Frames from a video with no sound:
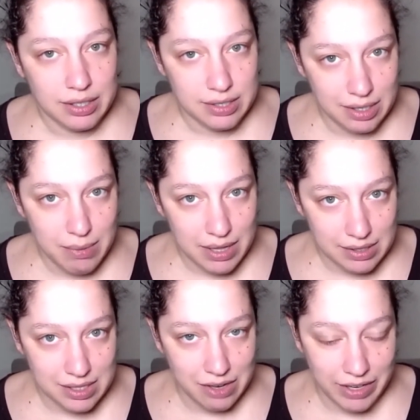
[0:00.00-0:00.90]
See why
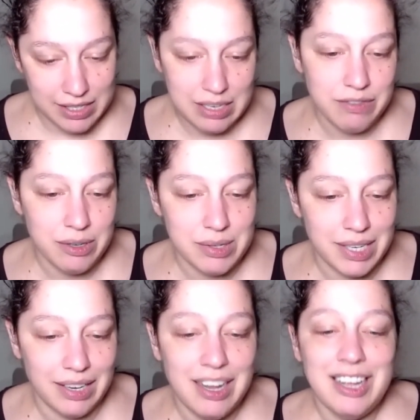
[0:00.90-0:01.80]
this stuff gets
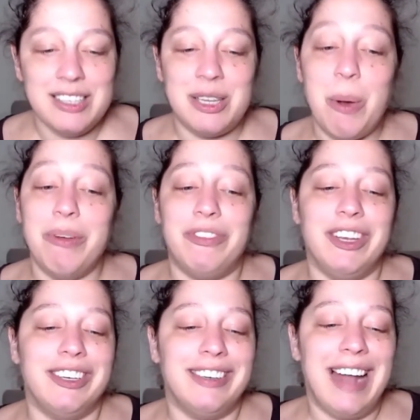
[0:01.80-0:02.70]
confusing? So if
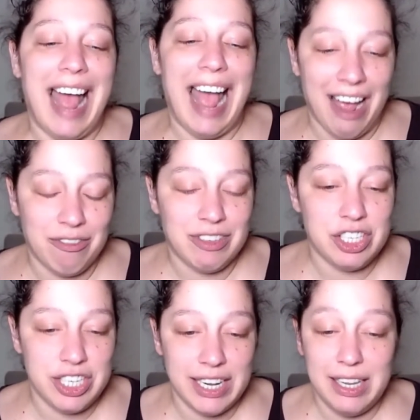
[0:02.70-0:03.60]
your
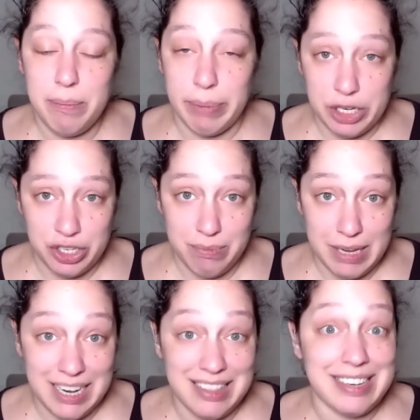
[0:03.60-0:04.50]
average daily budget,
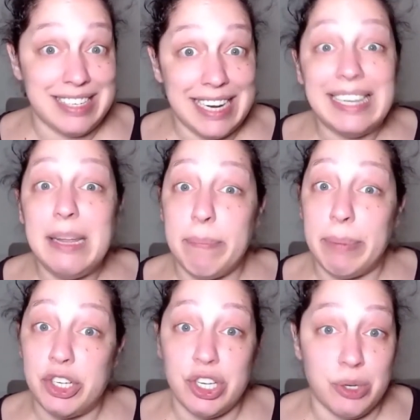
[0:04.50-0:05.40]
meaning the daily
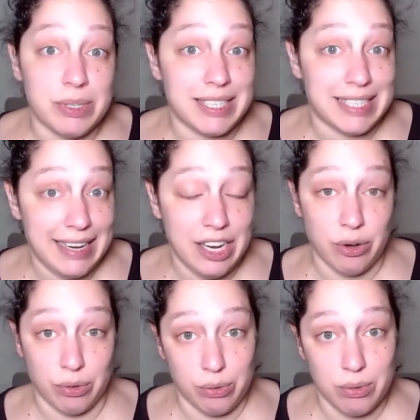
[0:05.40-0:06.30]
budget you set in
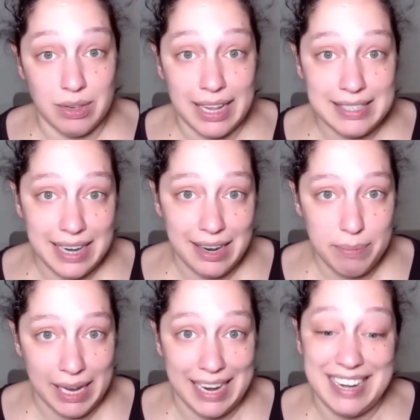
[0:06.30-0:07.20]
your Google Ads
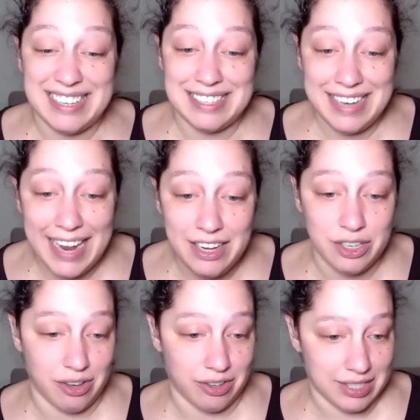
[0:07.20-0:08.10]
campaign, is ten
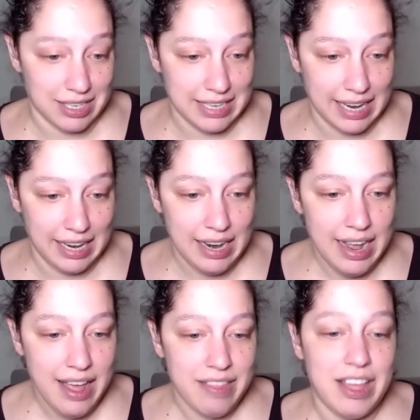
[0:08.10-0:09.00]
dollars a day,
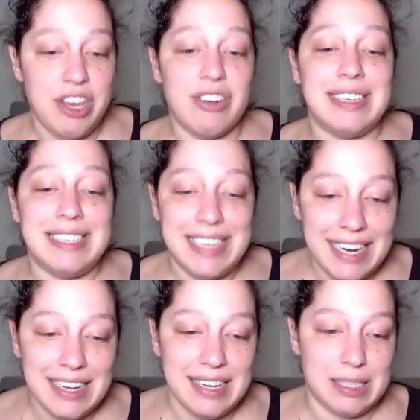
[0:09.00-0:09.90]
then your
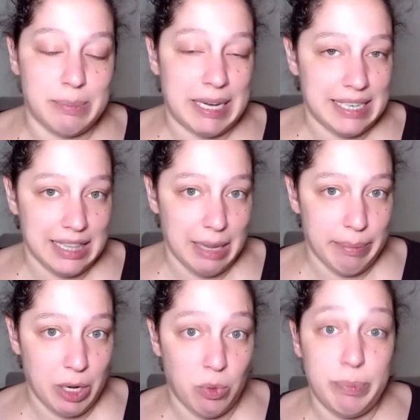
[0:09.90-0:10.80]
daily spending
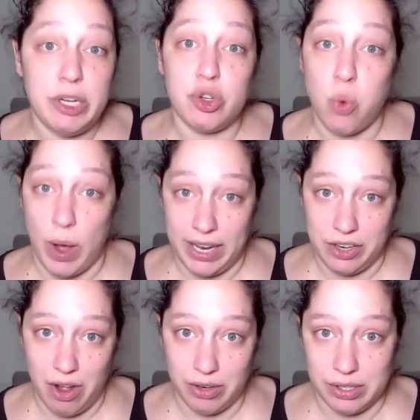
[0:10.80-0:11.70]
limit would be twenty
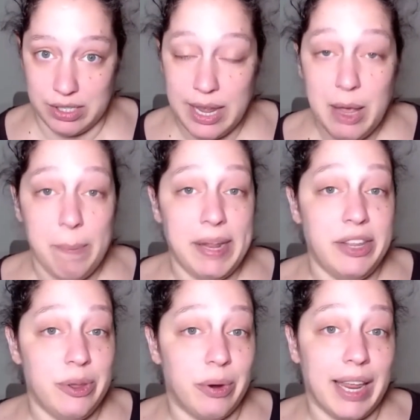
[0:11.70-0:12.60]
dollars,
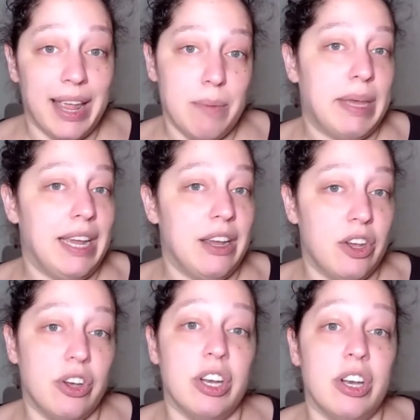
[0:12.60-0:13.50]
meaning your campaign
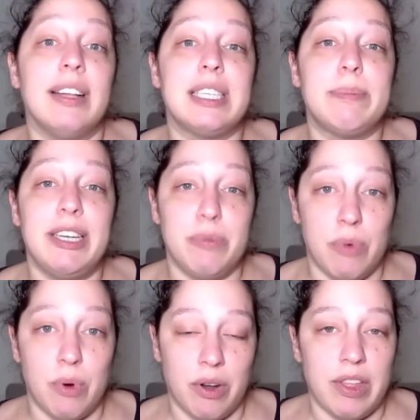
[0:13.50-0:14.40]
could not spend
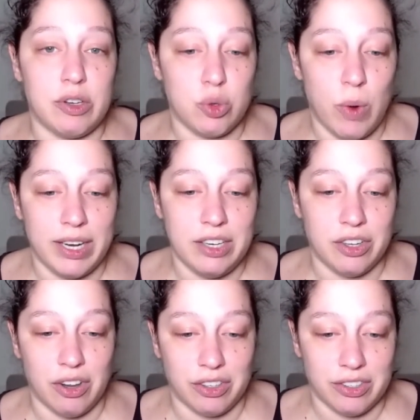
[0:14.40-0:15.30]
more than twenty
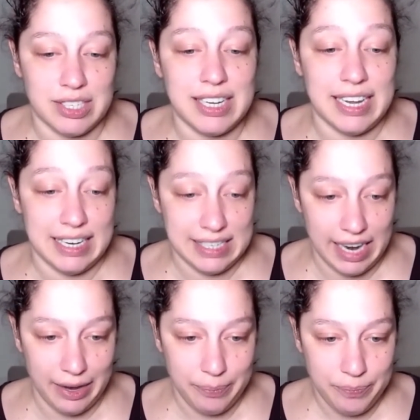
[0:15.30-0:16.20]
dollars in a
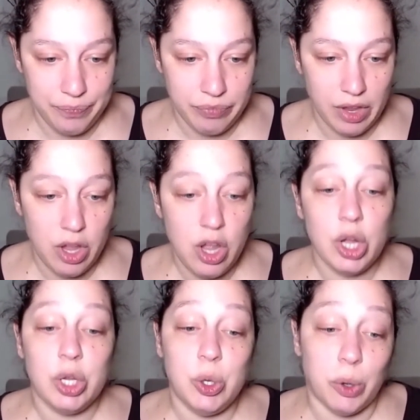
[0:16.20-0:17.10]
day.
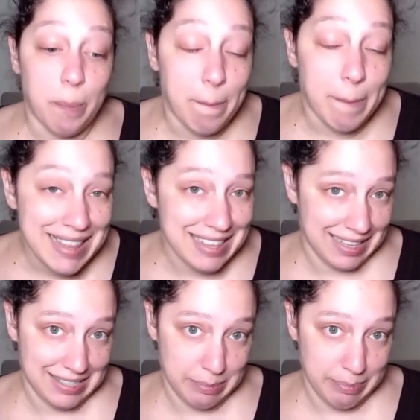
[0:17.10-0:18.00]
Your
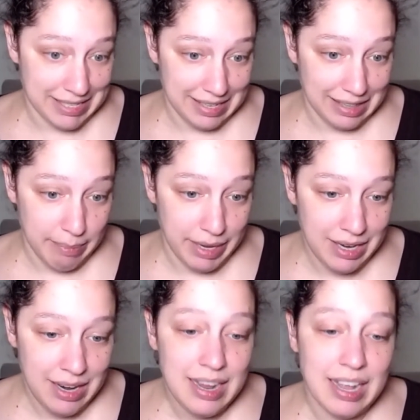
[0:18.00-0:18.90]
monthly spending
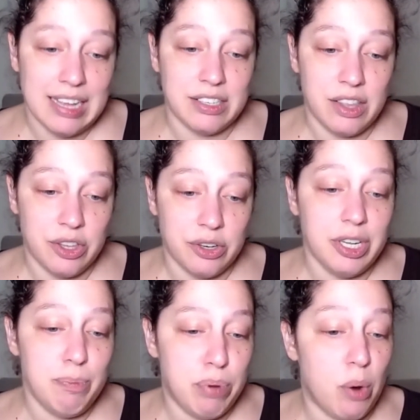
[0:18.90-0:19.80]
limit is
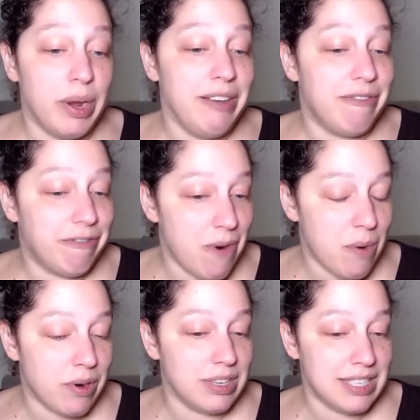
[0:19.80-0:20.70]
thirty point
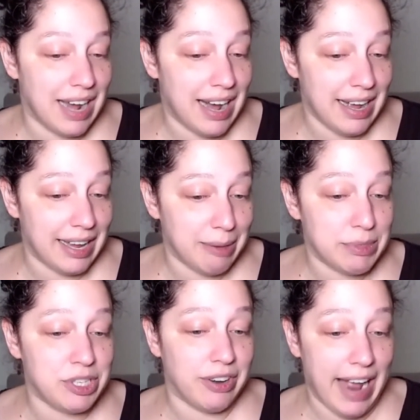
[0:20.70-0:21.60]
four
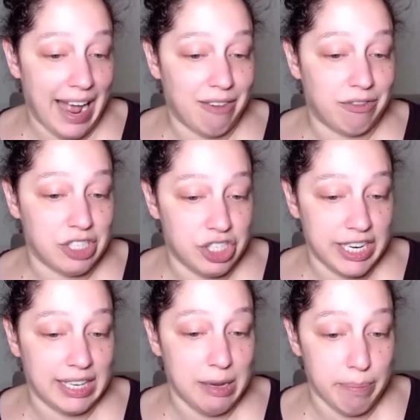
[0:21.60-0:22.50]
times your average
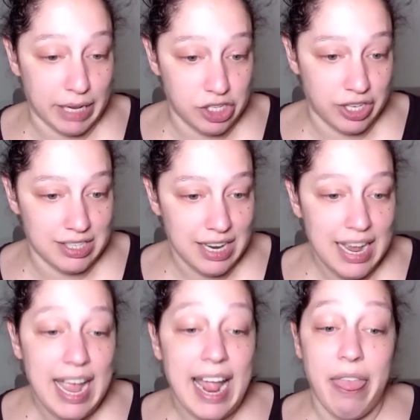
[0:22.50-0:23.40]
daily budget.
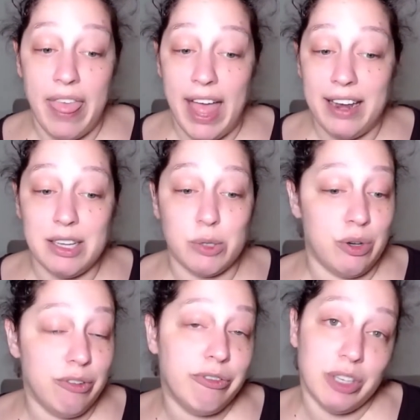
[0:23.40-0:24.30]
And that is
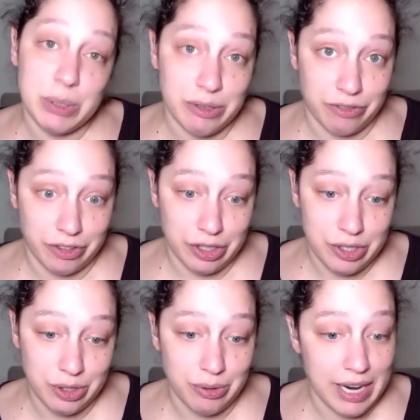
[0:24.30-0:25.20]
what Nufel is referring
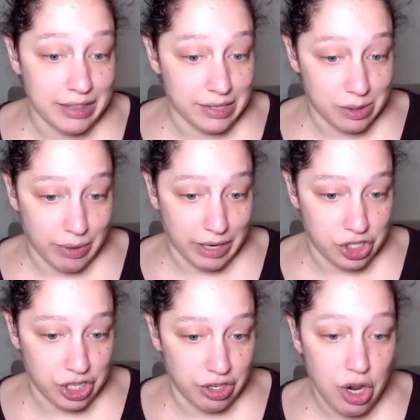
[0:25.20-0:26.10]
to in this
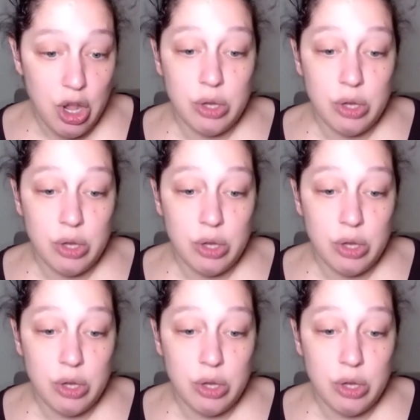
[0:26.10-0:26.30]
question.